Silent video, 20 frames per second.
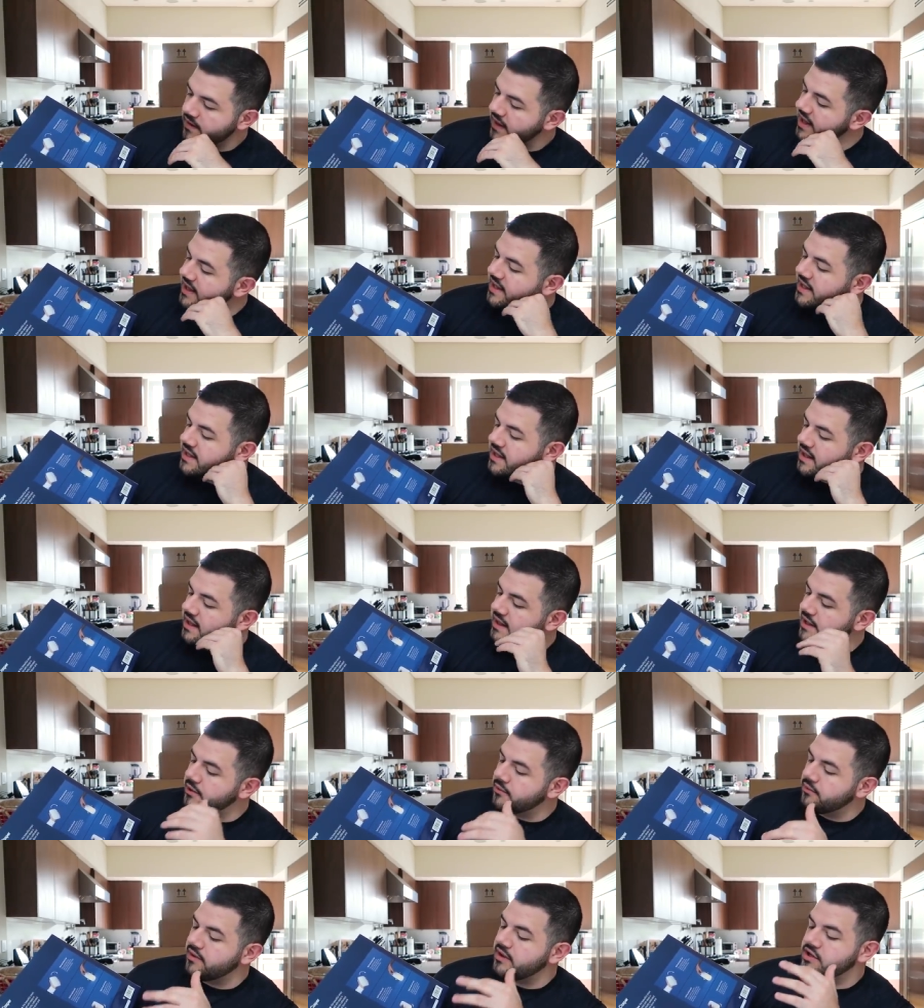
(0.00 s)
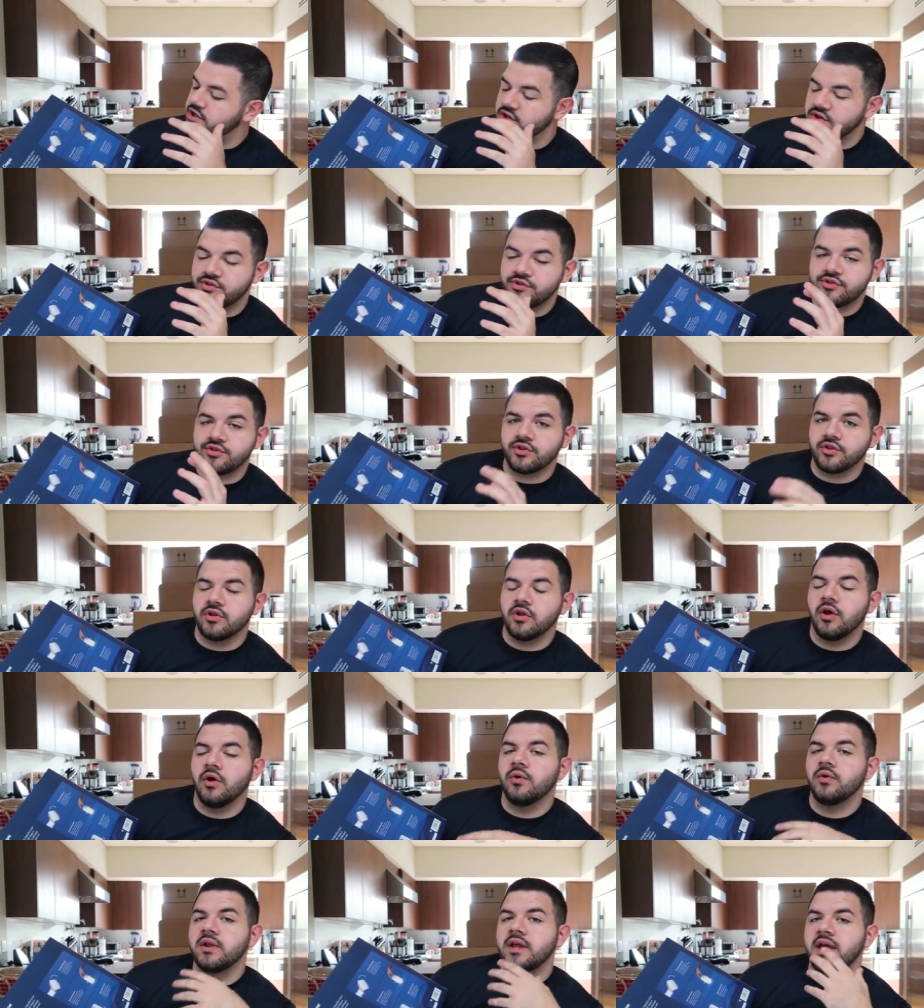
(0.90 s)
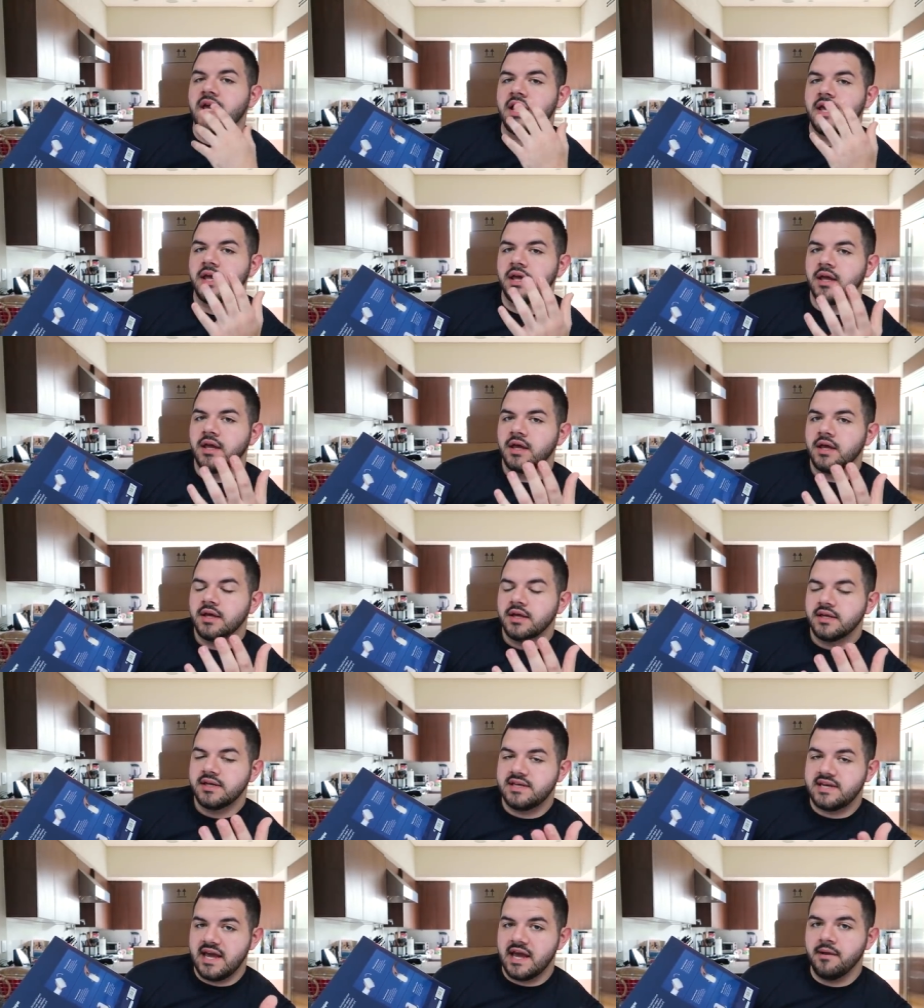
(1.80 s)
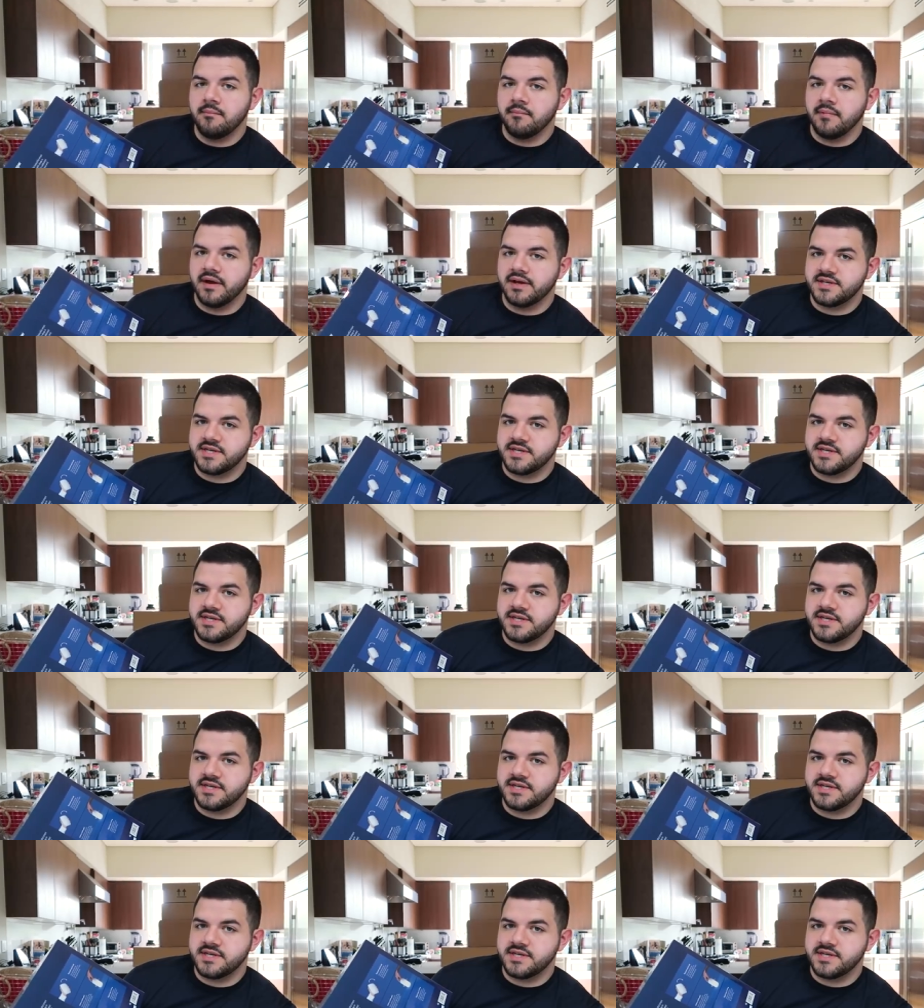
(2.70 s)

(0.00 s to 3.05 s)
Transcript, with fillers: It can literally just slowly dim